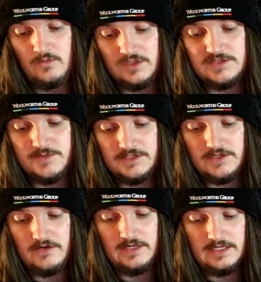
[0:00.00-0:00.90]
Once per
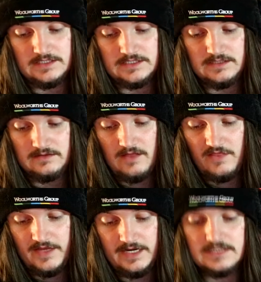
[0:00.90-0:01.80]
turn, instant.
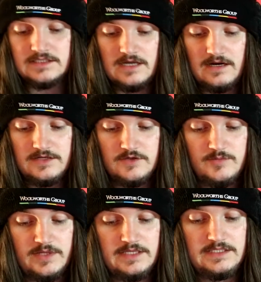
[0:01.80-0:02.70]
The next card you
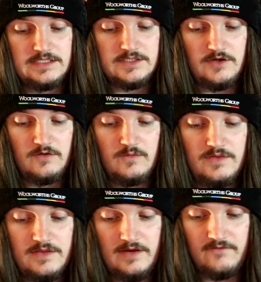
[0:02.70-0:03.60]
play this turn
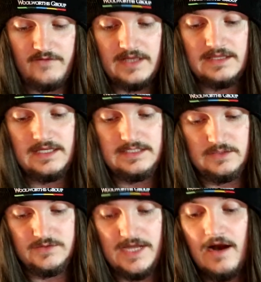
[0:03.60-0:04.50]
with an effect that
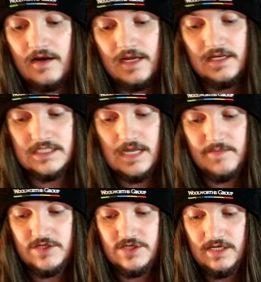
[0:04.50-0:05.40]
deals arcane
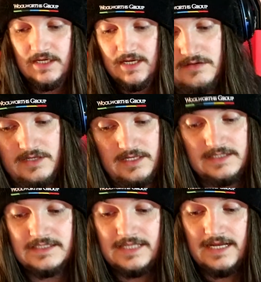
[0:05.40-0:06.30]
damage
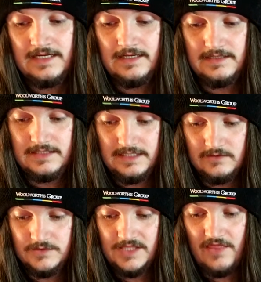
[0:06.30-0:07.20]
instead
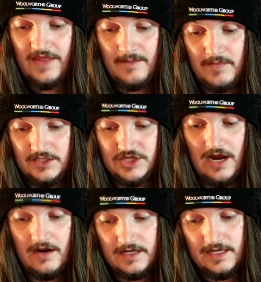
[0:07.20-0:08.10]
deals that
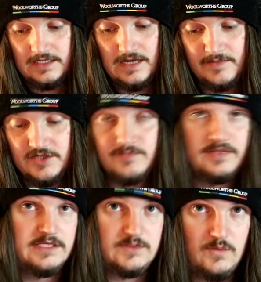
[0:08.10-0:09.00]
much arcane damage
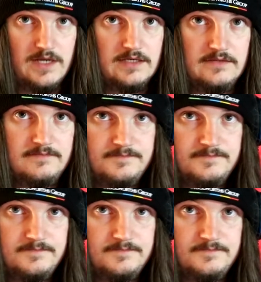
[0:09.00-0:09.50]
plus 1.